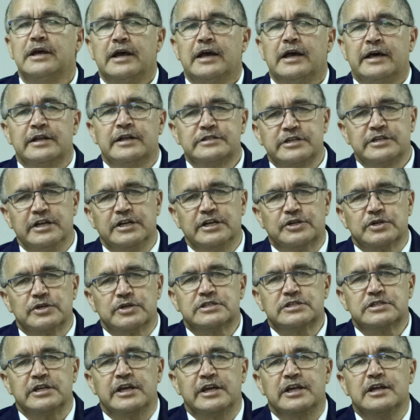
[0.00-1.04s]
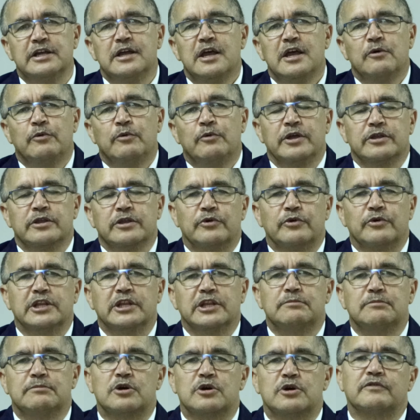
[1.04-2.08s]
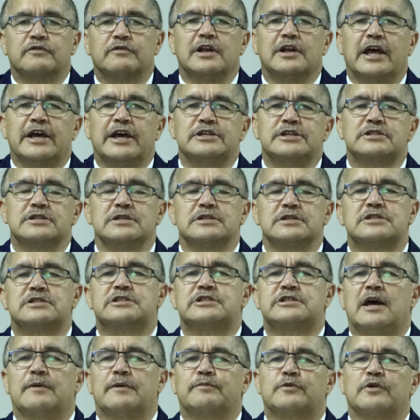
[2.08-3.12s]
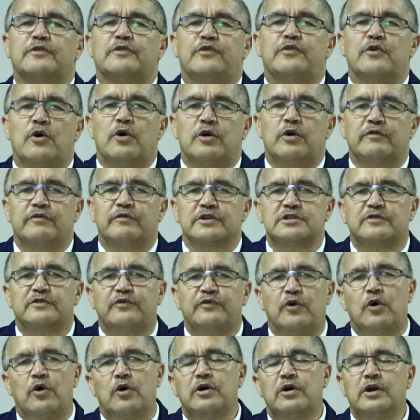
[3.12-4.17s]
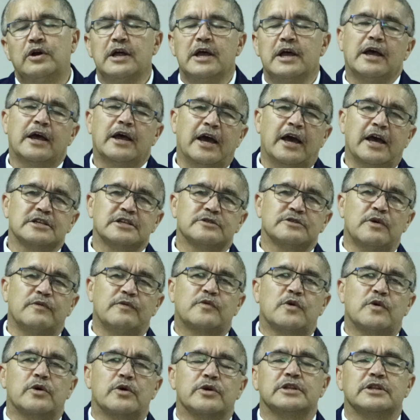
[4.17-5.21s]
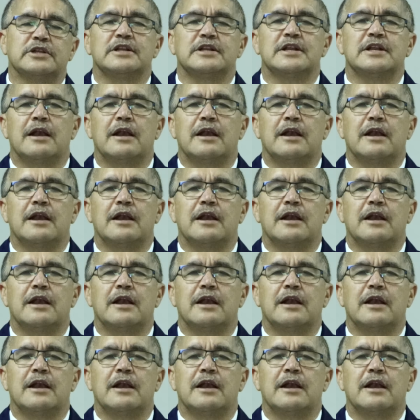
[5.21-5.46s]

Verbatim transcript: And it's interesting when you read the book of Galatians chapter 4 verse 4, as we've quoted in